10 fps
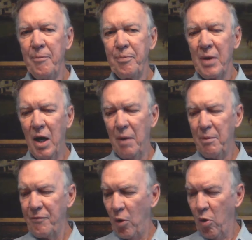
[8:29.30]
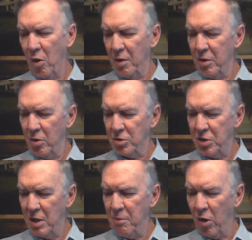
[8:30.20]
uh, before you'll
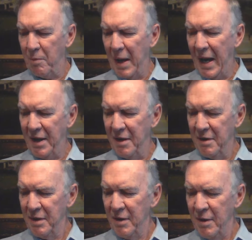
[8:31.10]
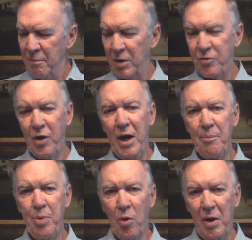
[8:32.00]
see more about it. But it's very
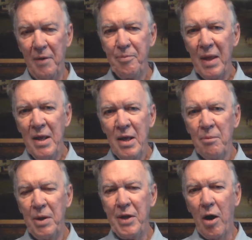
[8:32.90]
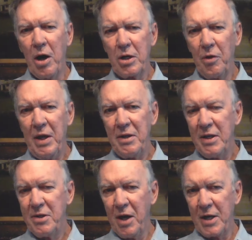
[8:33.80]
important. But the article that,
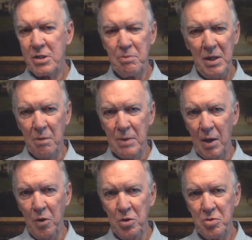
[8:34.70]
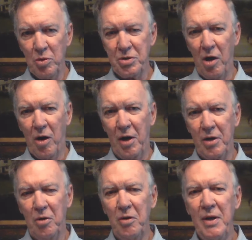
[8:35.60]
that touched me the most was an
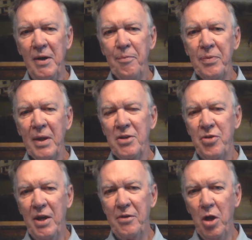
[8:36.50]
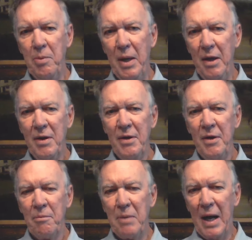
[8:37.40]
article sent to me
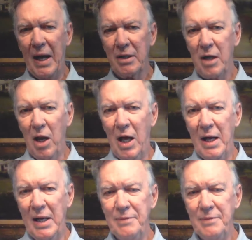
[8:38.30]
by a client